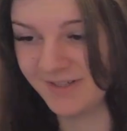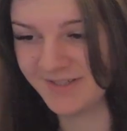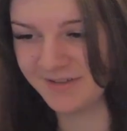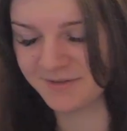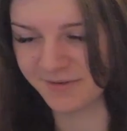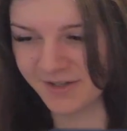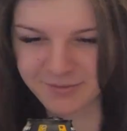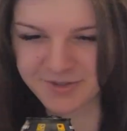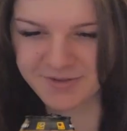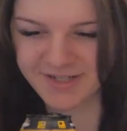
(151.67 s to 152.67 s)
That sounds fair.
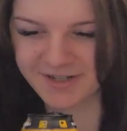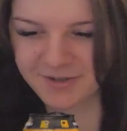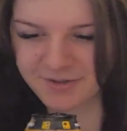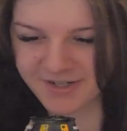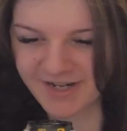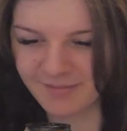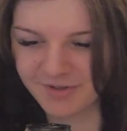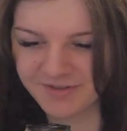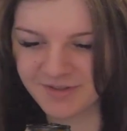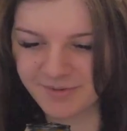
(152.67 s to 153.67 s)
Would you take one hundred K a
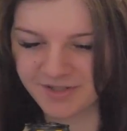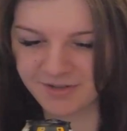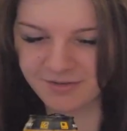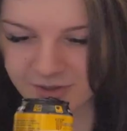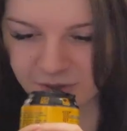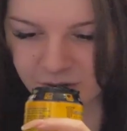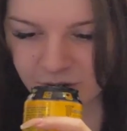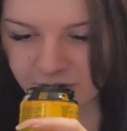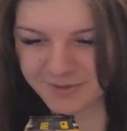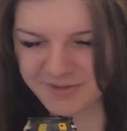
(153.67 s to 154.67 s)
month to be a dude?
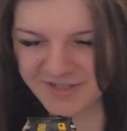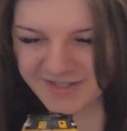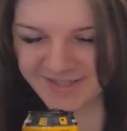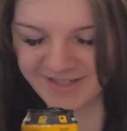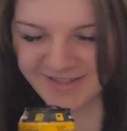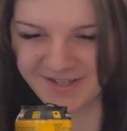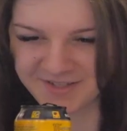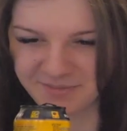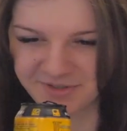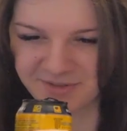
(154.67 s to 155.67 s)
Yeah. Would you take ten
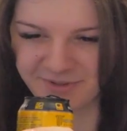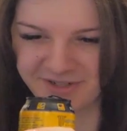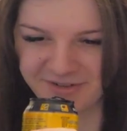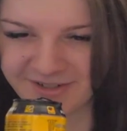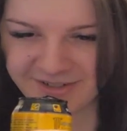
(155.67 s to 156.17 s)
thousand a month to be a dude?